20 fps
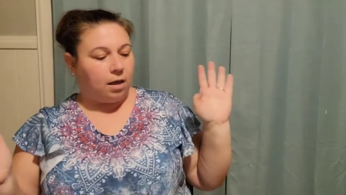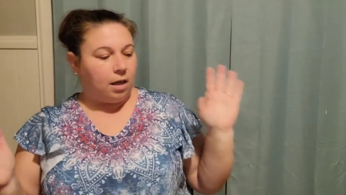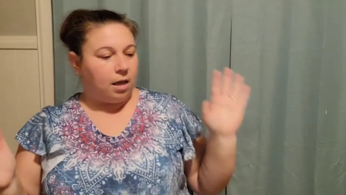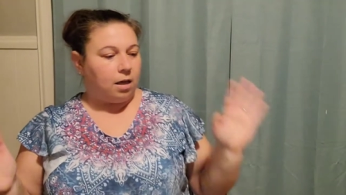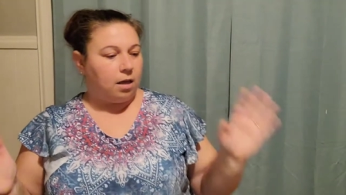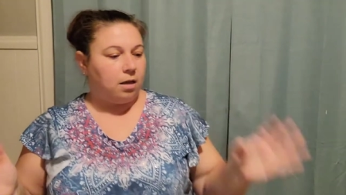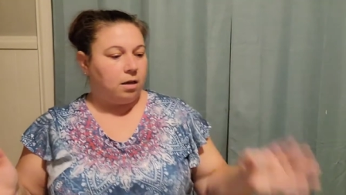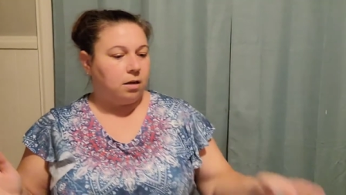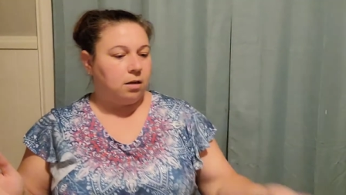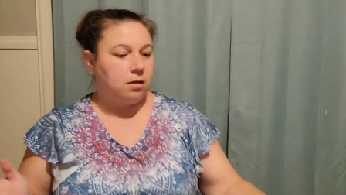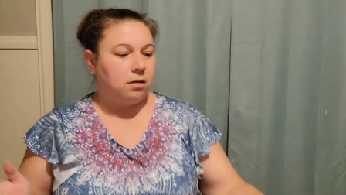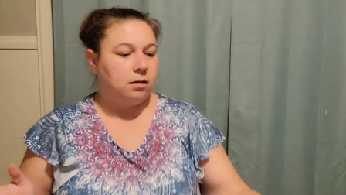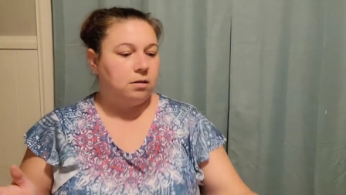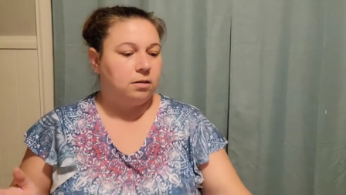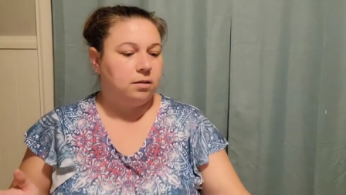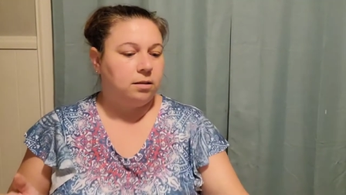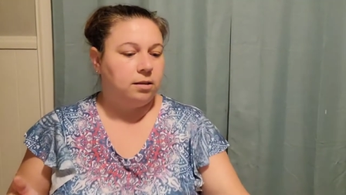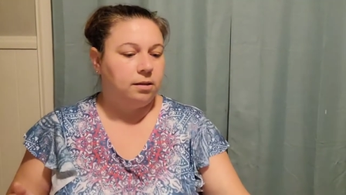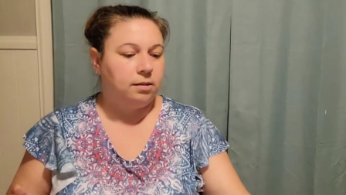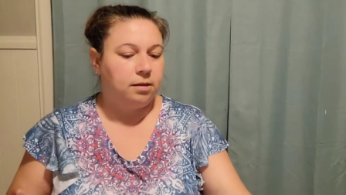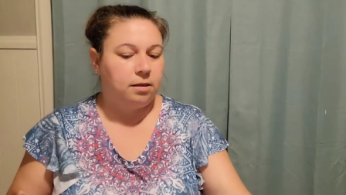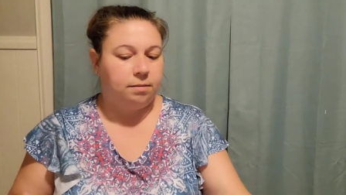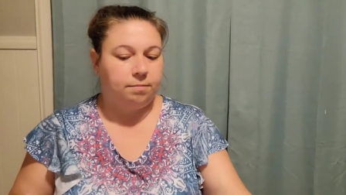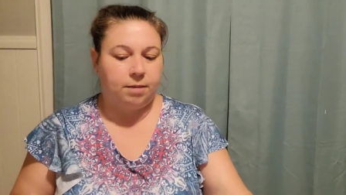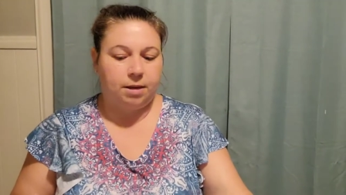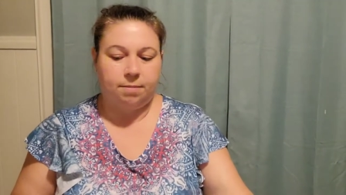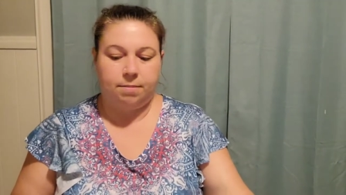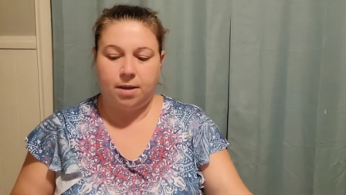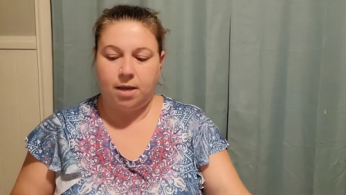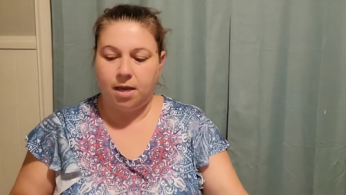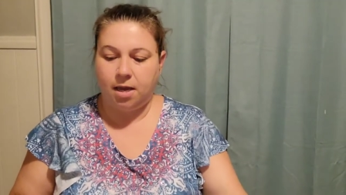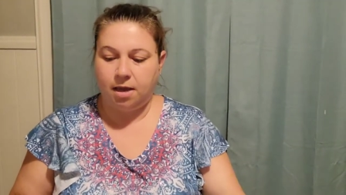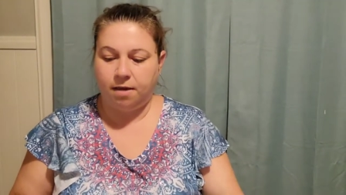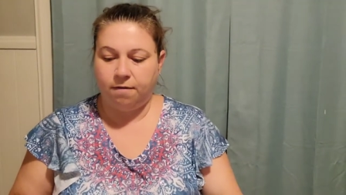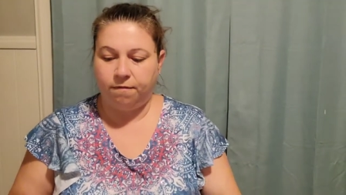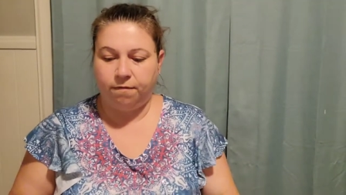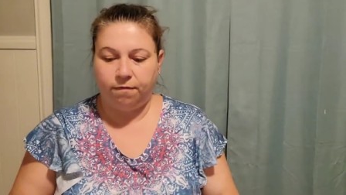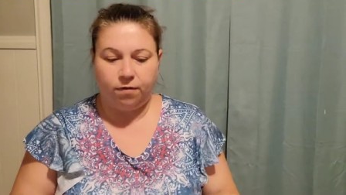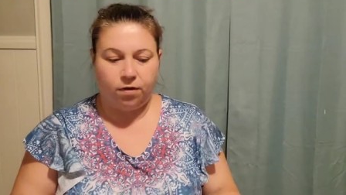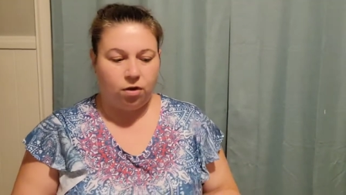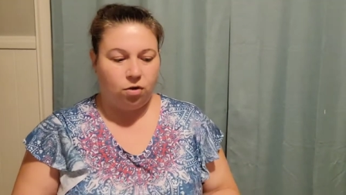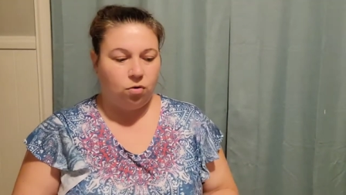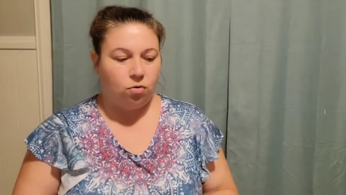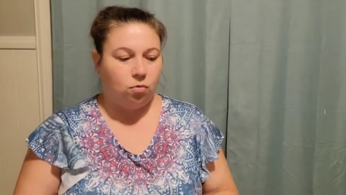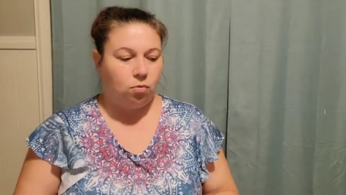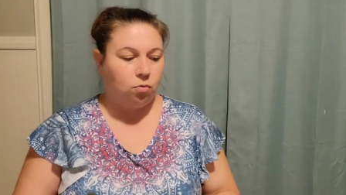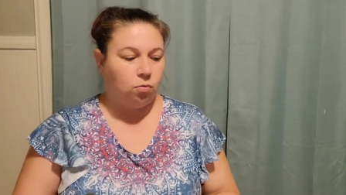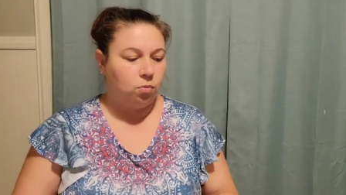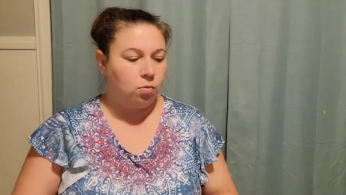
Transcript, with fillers: And maybe if you